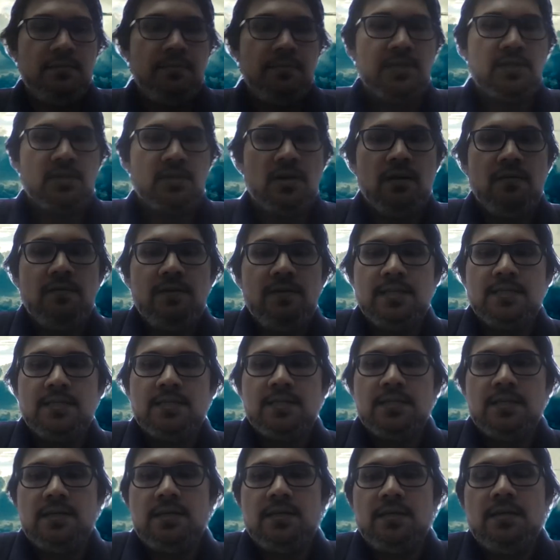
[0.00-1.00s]
It's
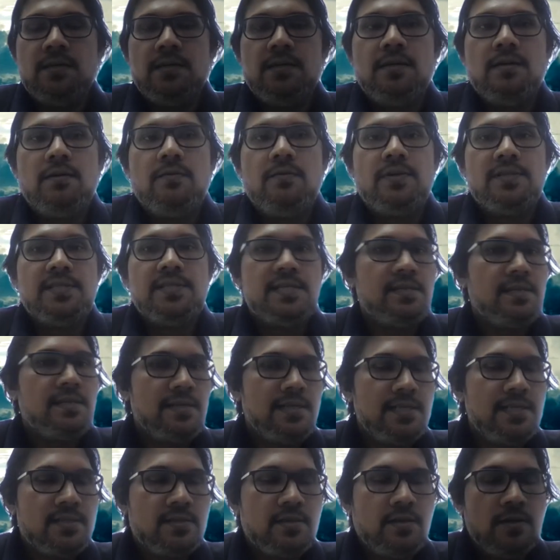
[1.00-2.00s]
always uh, for
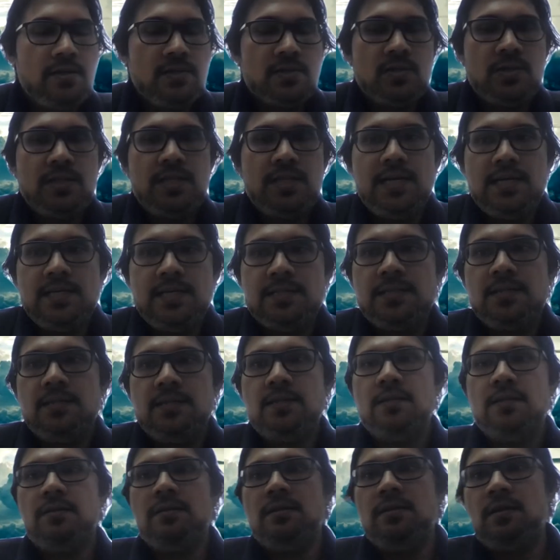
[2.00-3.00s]
generalists also there is
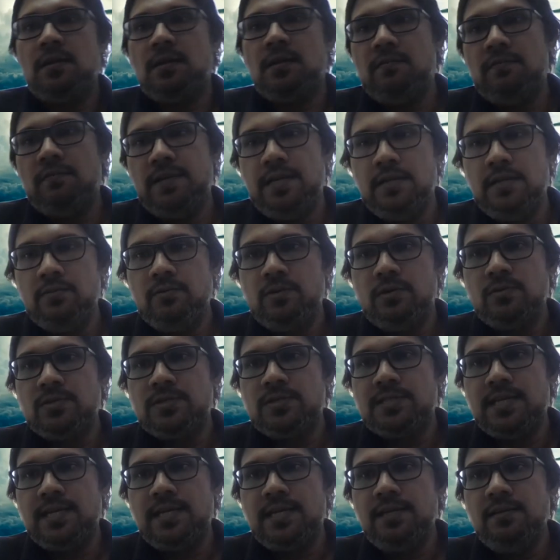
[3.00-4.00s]
a lot of value
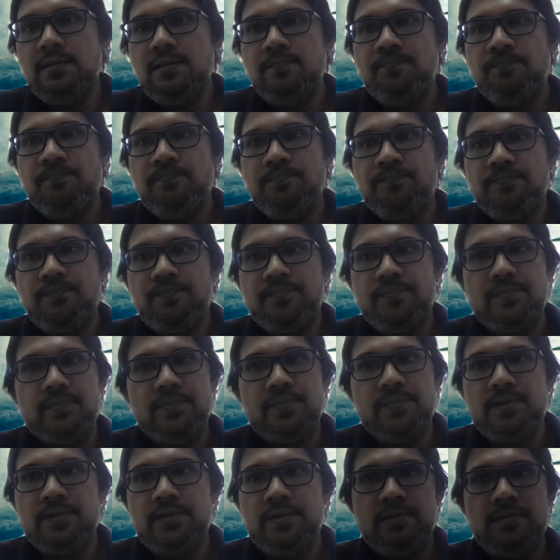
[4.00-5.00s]
outside,
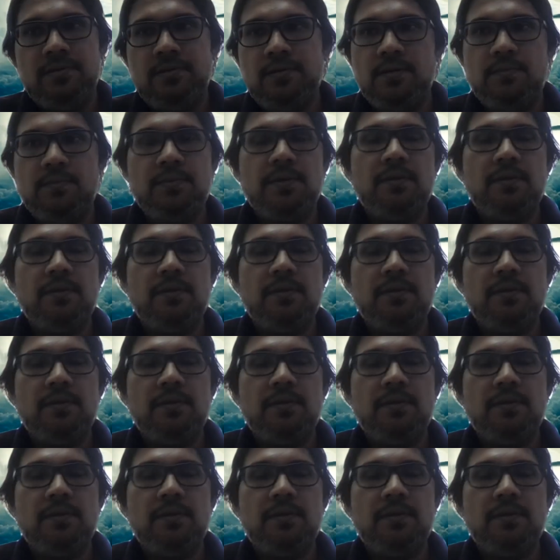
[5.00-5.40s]
not a